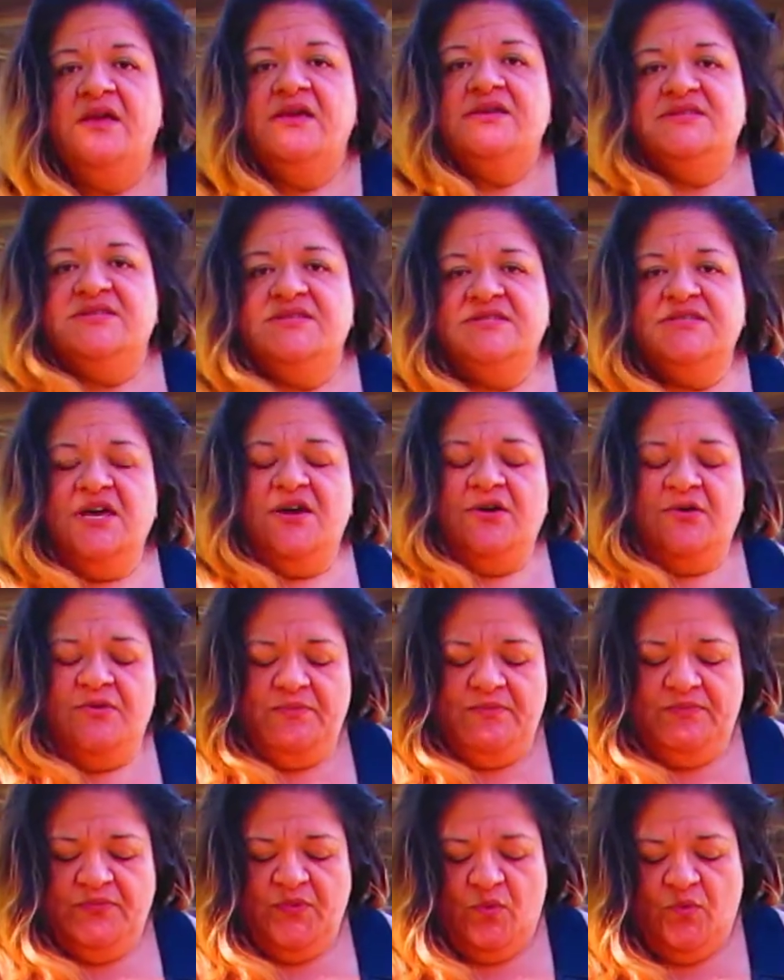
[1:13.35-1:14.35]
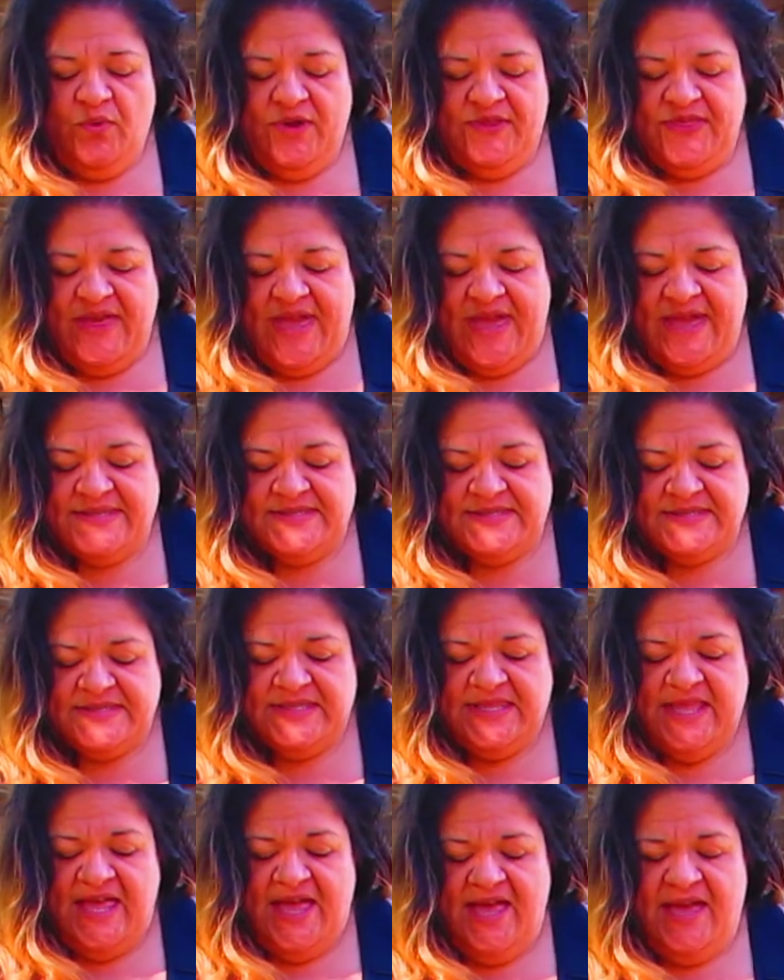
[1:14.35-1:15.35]
So with a
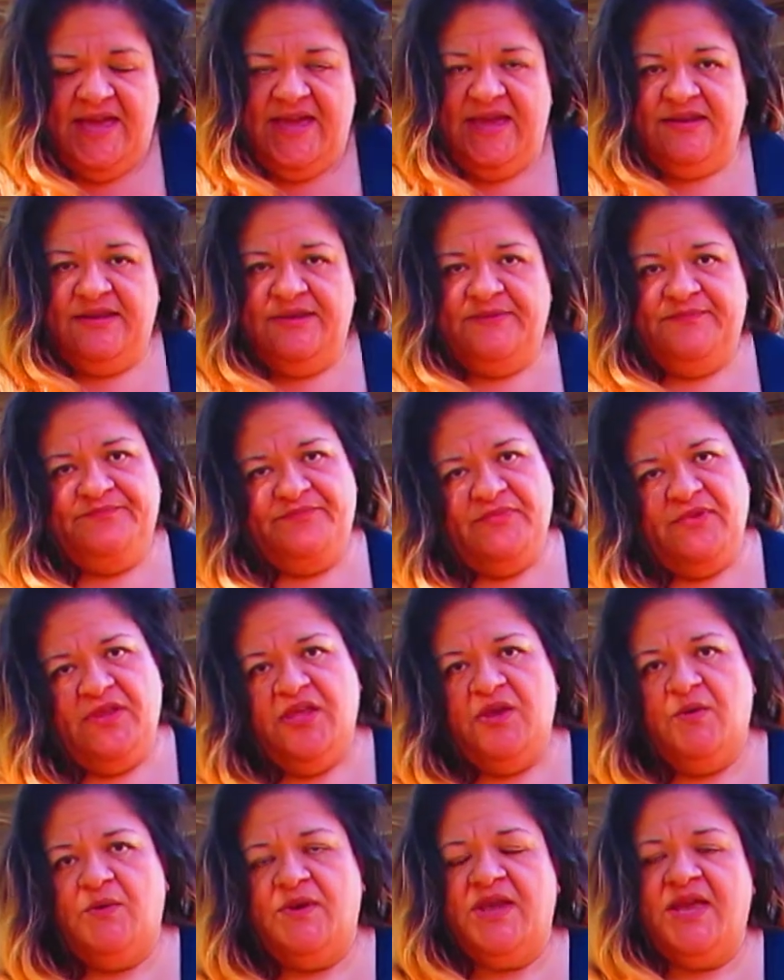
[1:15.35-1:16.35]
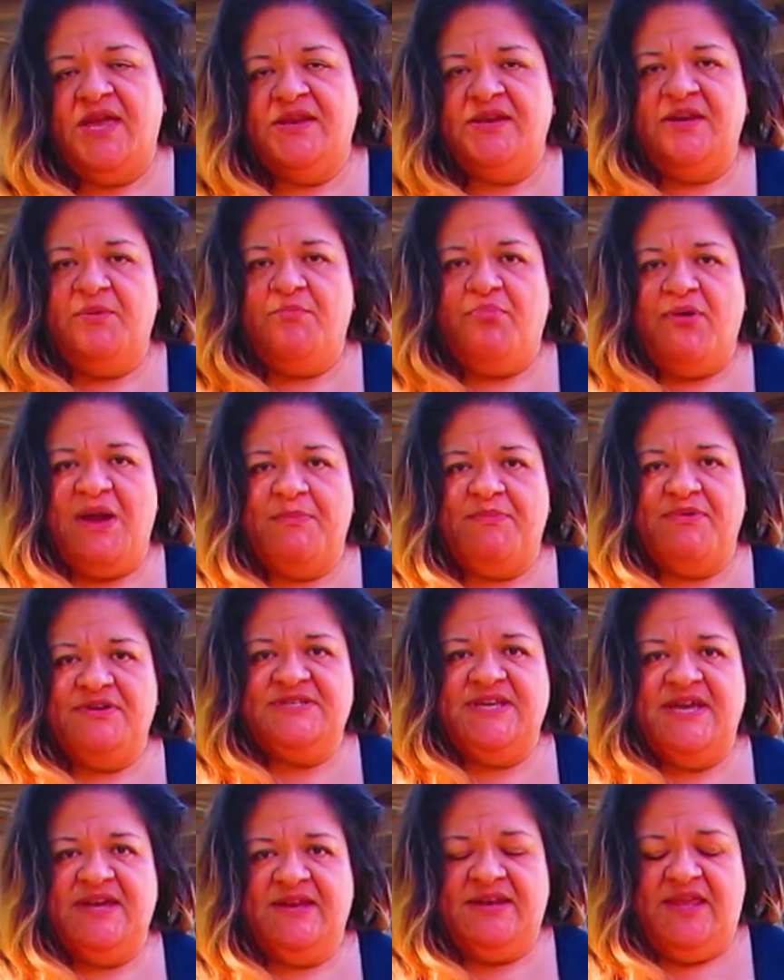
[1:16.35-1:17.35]
slide, when I get into proper
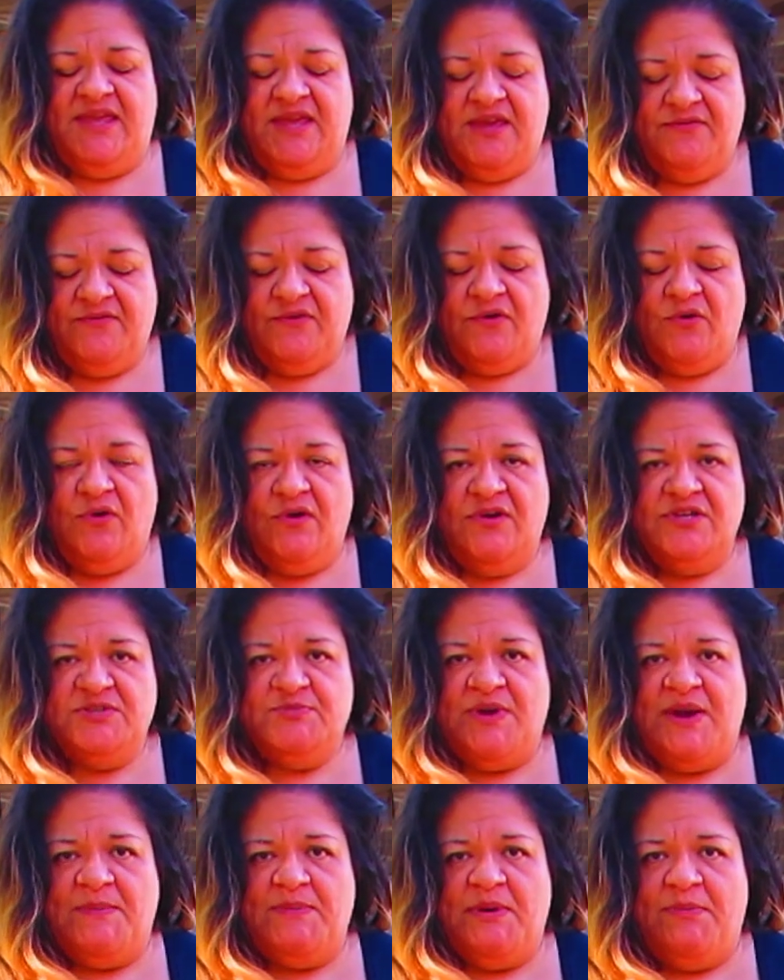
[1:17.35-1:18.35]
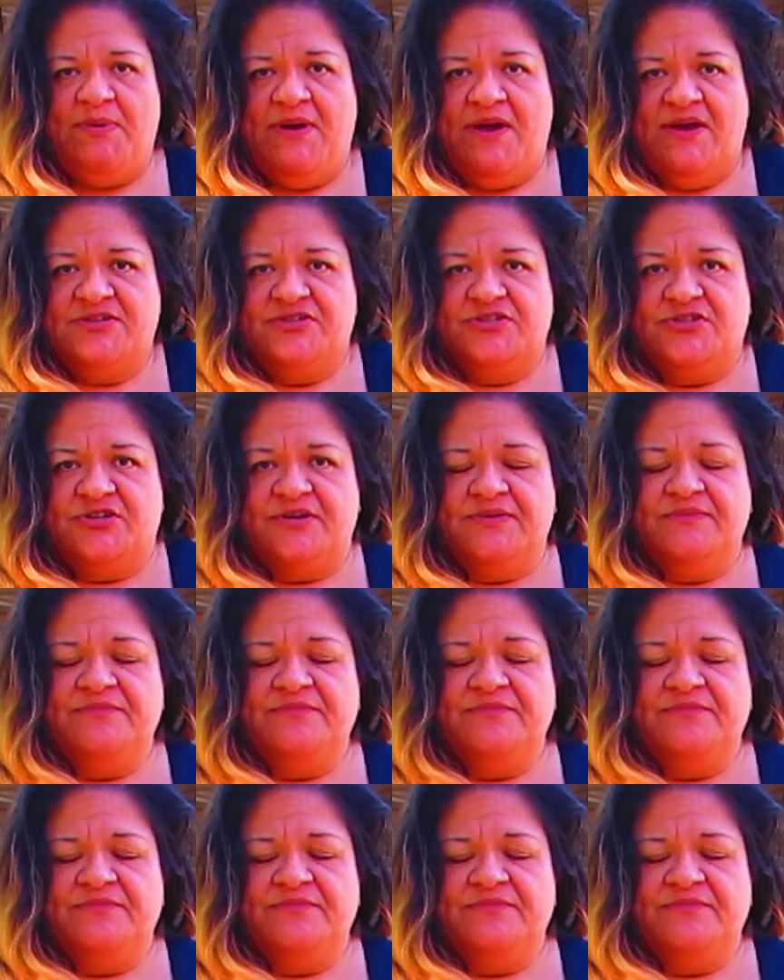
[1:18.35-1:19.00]
technique, of course, proper posture,